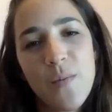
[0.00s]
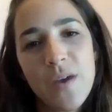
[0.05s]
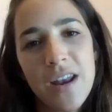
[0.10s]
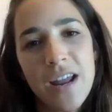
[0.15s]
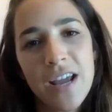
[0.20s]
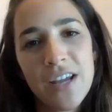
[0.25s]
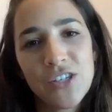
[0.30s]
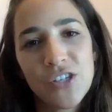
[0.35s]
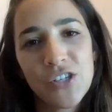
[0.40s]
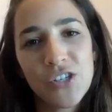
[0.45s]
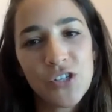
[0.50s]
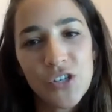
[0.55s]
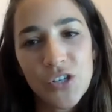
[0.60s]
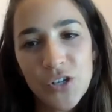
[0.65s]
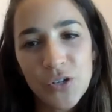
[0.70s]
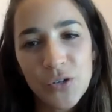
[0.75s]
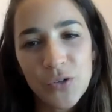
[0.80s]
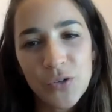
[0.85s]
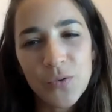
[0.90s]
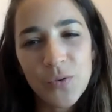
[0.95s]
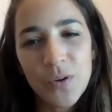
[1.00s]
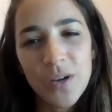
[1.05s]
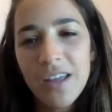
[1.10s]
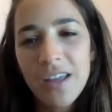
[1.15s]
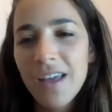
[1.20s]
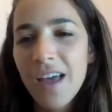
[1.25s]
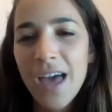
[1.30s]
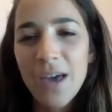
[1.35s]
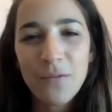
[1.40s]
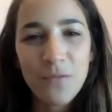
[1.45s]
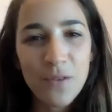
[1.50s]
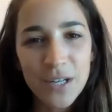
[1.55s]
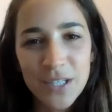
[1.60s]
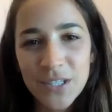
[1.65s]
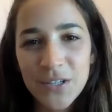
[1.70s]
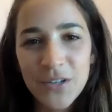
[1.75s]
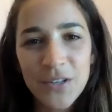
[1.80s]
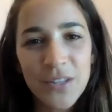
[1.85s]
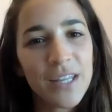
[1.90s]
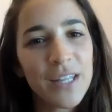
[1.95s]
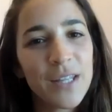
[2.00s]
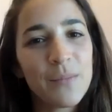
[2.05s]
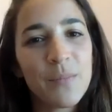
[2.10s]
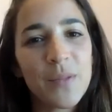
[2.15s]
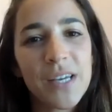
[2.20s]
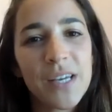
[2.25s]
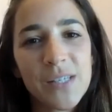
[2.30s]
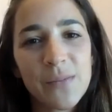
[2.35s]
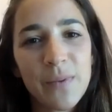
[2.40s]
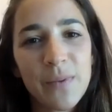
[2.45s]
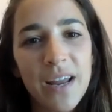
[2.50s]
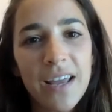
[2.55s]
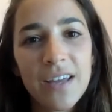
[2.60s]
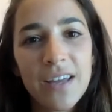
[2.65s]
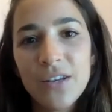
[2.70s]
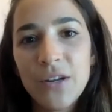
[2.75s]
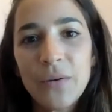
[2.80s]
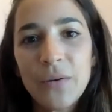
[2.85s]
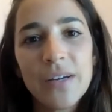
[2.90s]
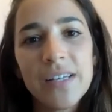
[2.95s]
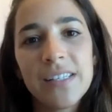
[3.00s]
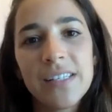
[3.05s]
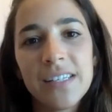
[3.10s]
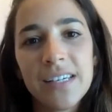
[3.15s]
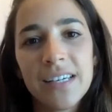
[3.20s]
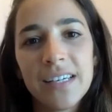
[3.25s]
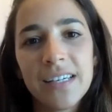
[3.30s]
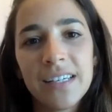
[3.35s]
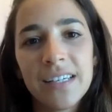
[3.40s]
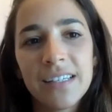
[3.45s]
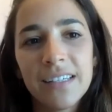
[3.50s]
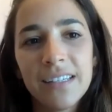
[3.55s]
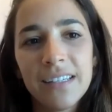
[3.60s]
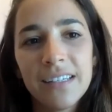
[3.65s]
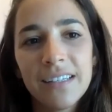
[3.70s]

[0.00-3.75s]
and I just knew I wanted to go to the Olympics, but I had no idea